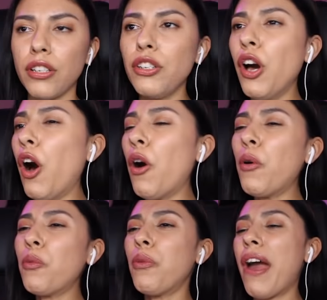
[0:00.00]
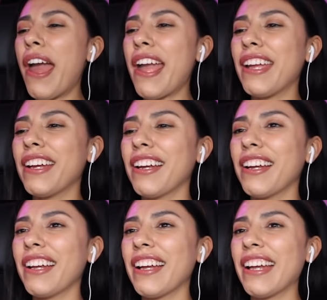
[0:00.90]
No way.
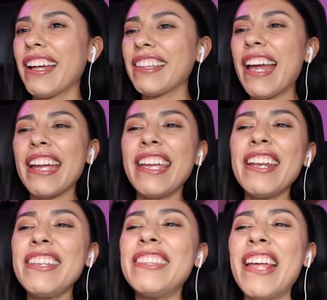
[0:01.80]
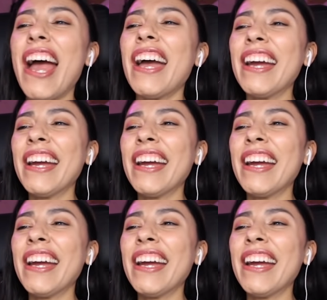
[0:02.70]
That kid, that...